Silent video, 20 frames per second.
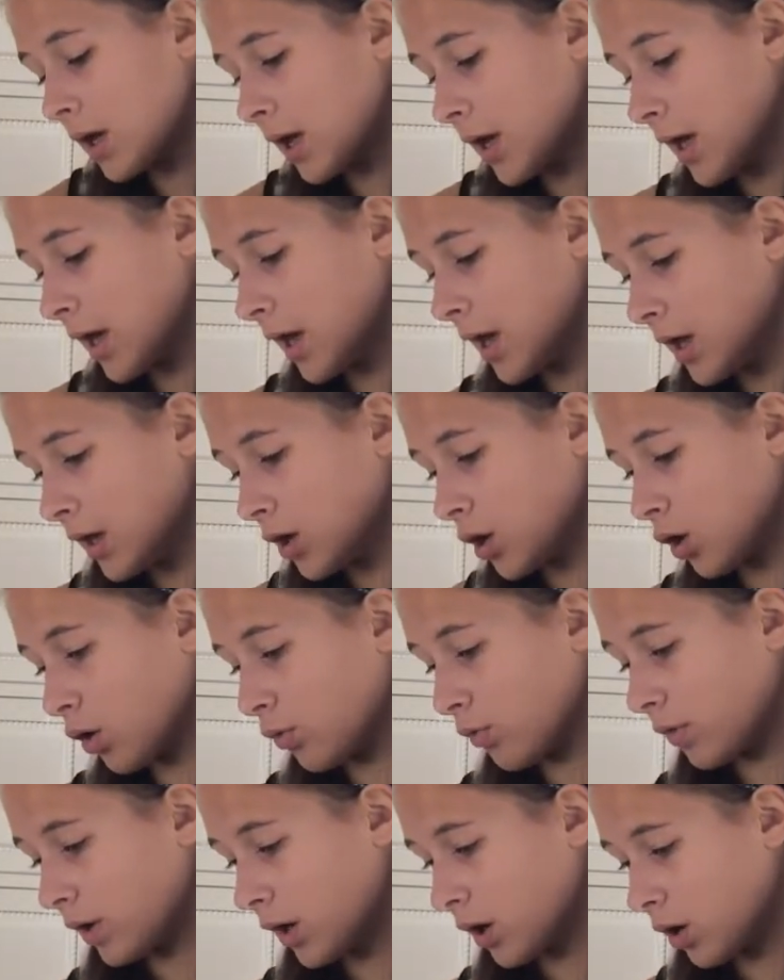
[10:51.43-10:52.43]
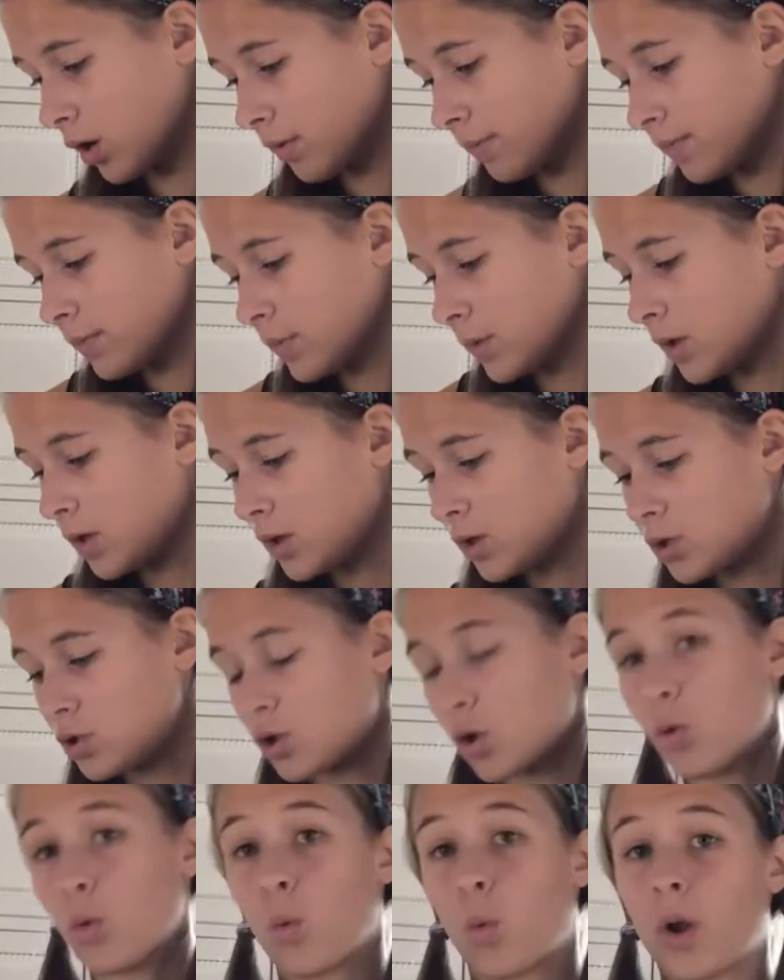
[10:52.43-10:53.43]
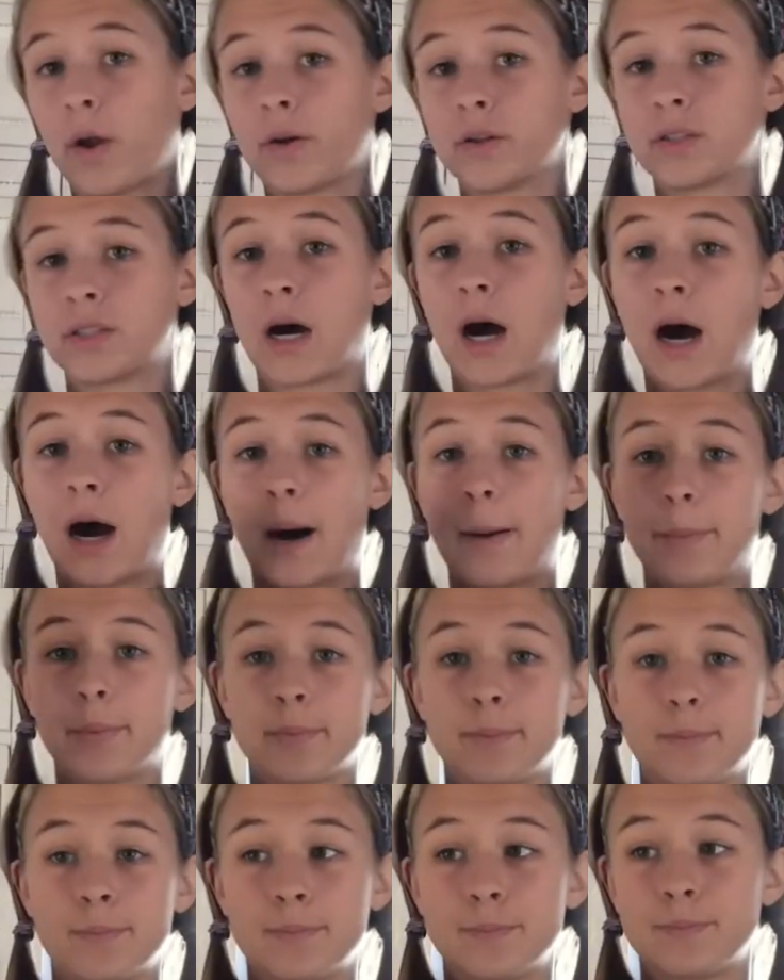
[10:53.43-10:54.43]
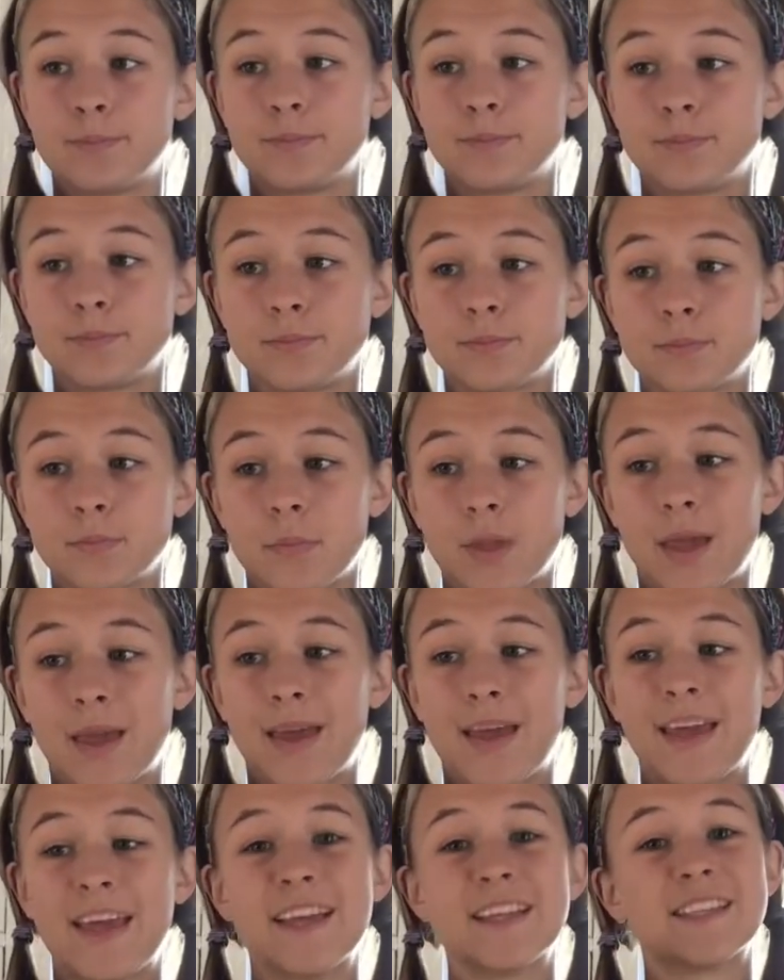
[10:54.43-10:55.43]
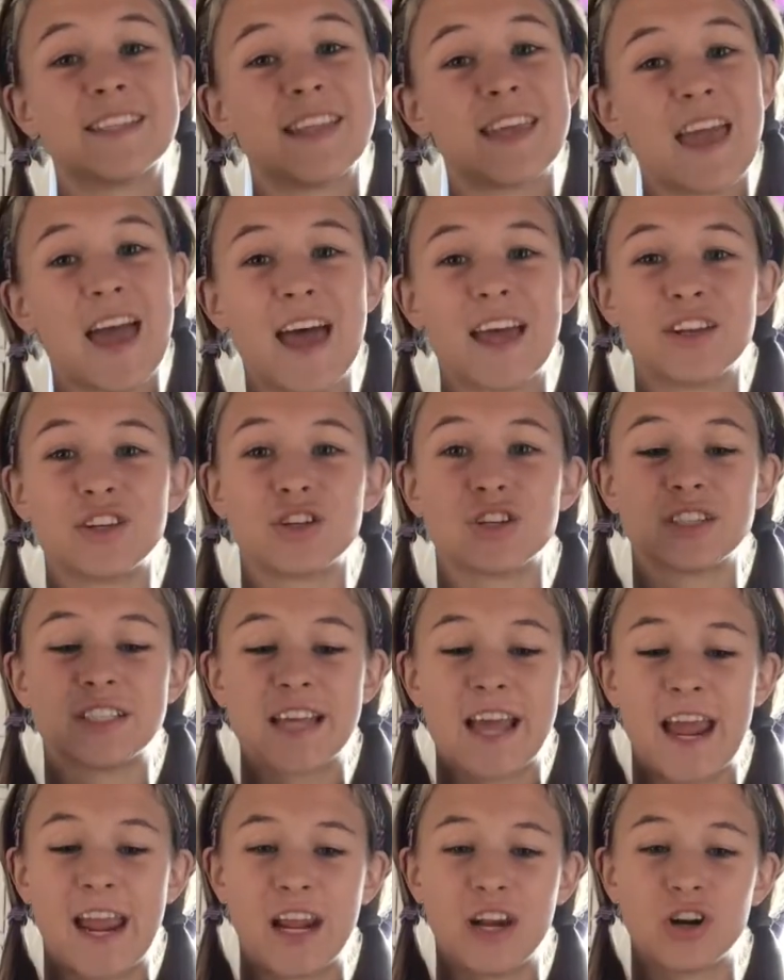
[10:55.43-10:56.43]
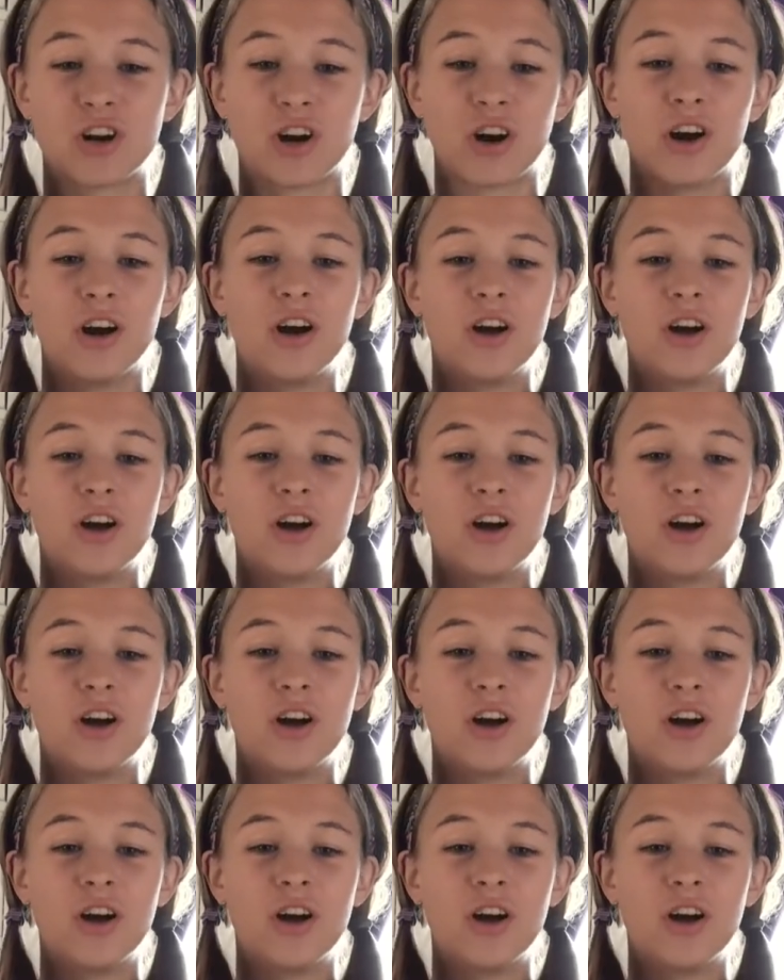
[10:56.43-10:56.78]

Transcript: a career. So the one on top is the entertainer.